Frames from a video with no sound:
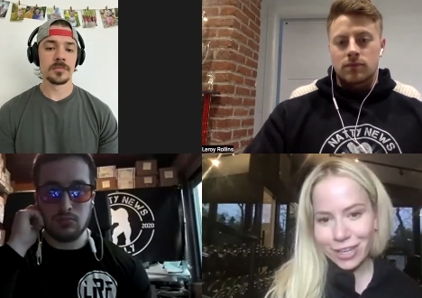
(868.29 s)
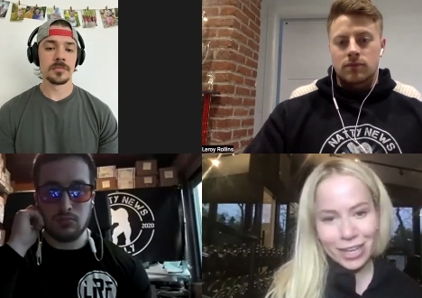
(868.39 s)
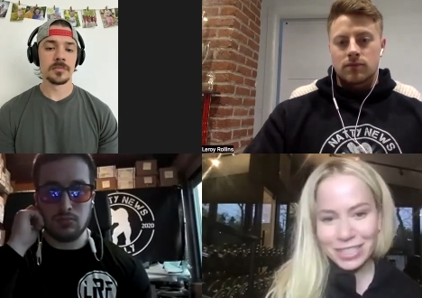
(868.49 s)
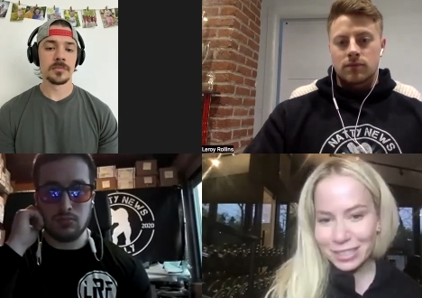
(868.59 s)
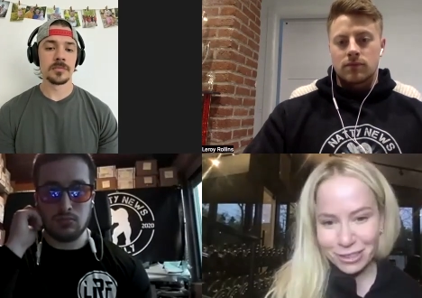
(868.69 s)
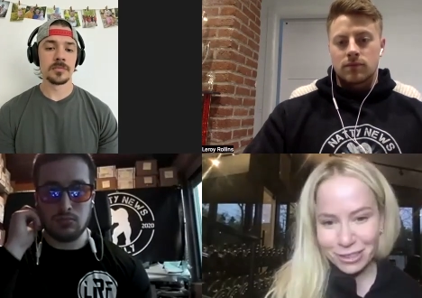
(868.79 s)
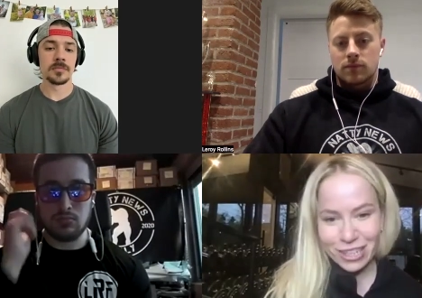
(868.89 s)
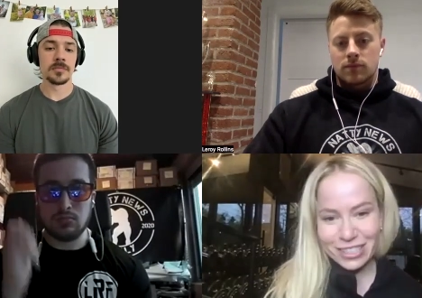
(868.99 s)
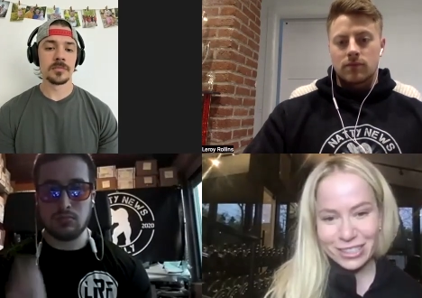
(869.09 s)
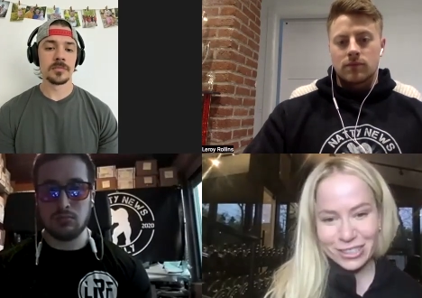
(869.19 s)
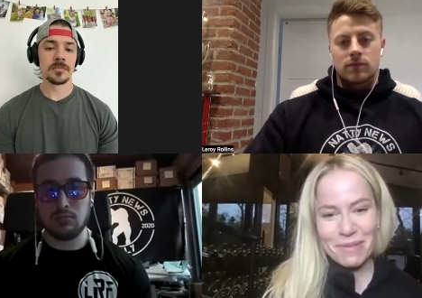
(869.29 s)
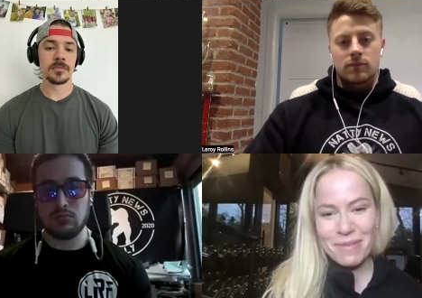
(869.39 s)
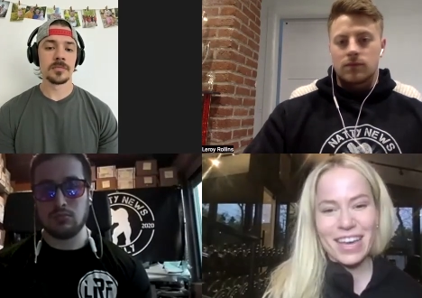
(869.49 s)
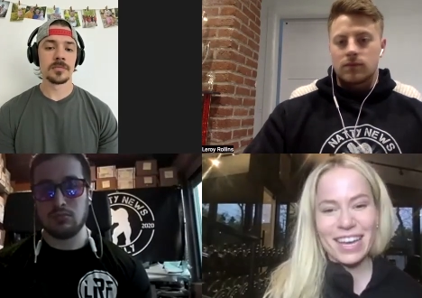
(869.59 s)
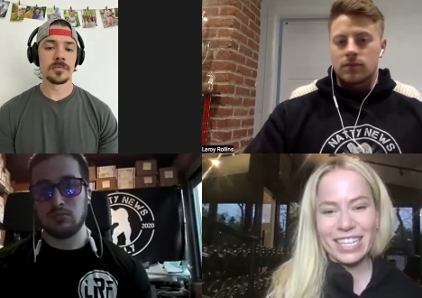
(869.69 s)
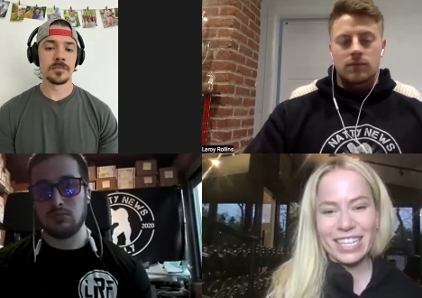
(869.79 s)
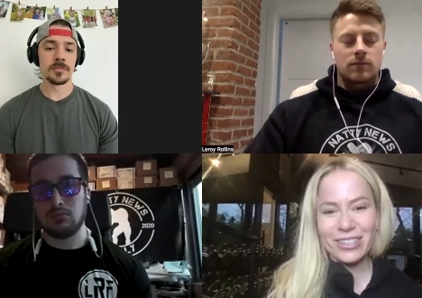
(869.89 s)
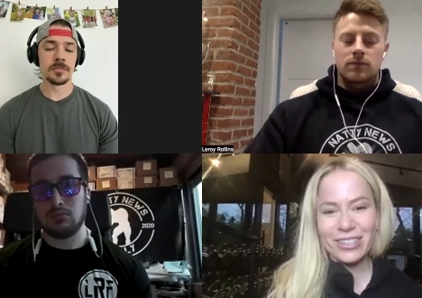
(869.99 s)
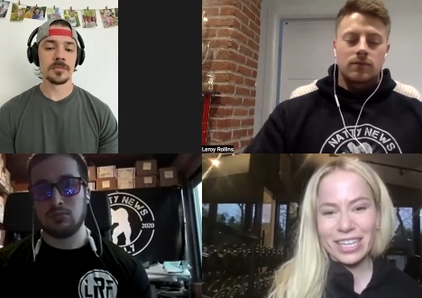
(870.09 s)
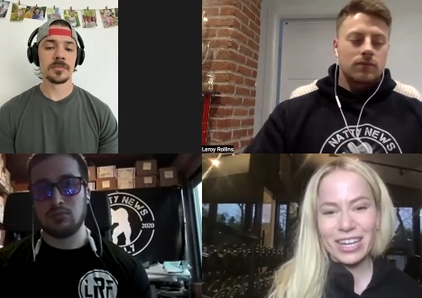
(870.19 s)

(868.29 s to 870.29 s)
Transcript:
Speaker 1: 9 different drugs or something, you know, like